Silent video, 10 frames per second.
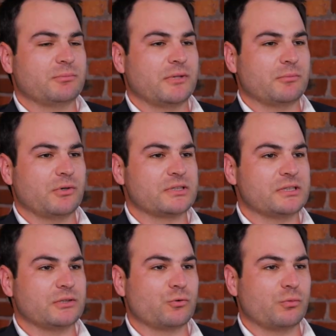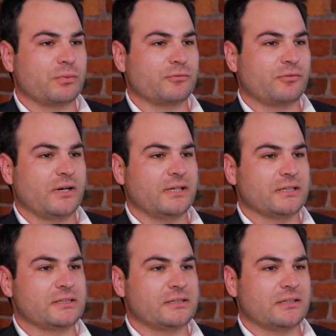did my master's in corporate
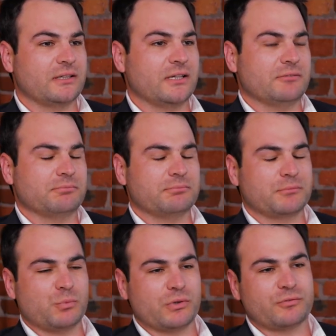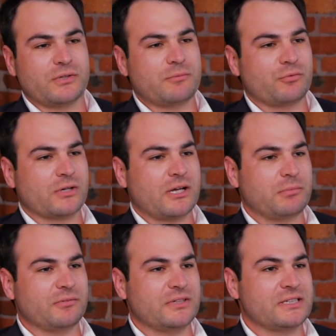finance and then worked for them for a
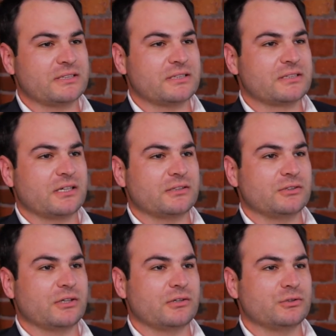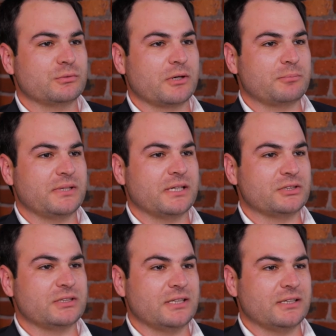couple of years and decided to go and do my
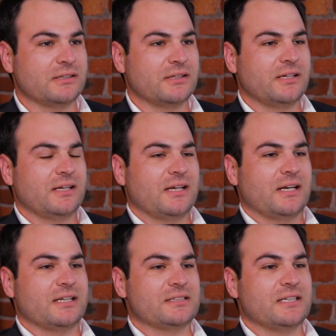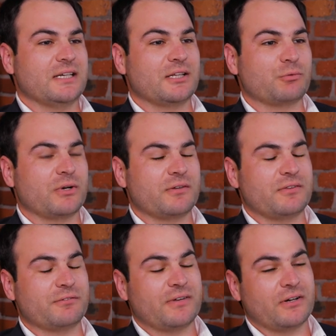PhD. And it's there that one of
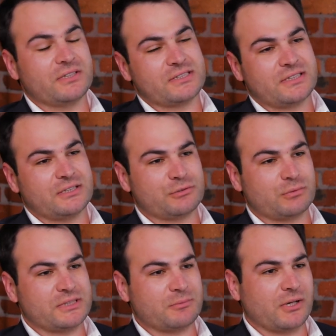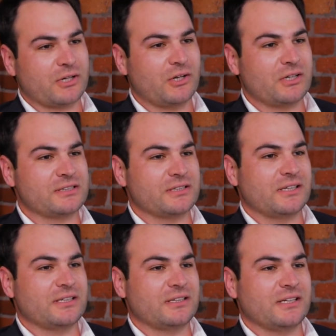the founder's sons was in my class,
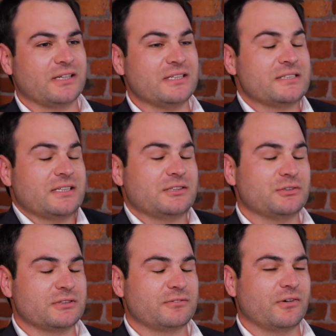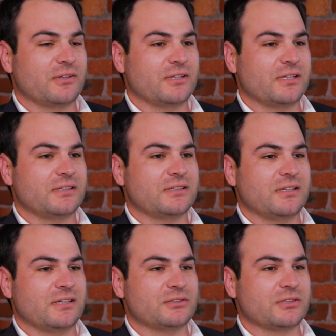and he said to his father that
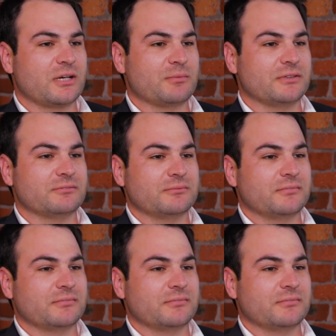they should come and